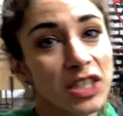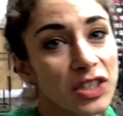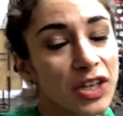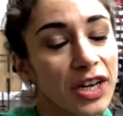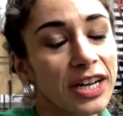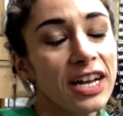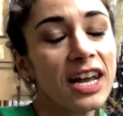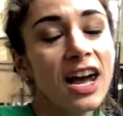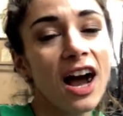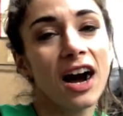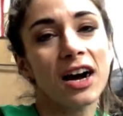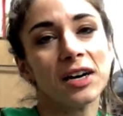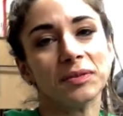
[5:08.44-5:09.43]
It's good.
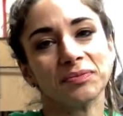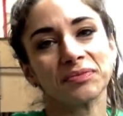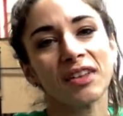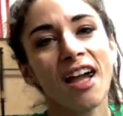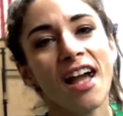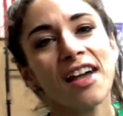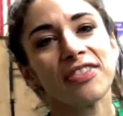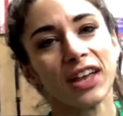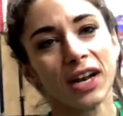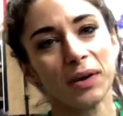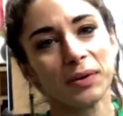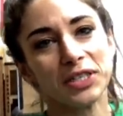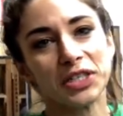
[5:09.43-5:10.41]
Then
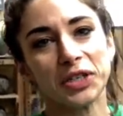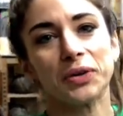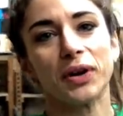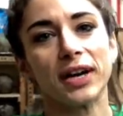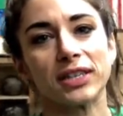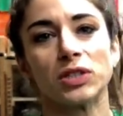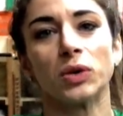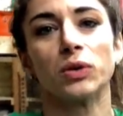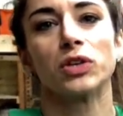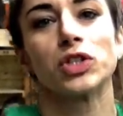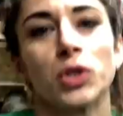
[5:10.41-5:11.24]
I would do a stone to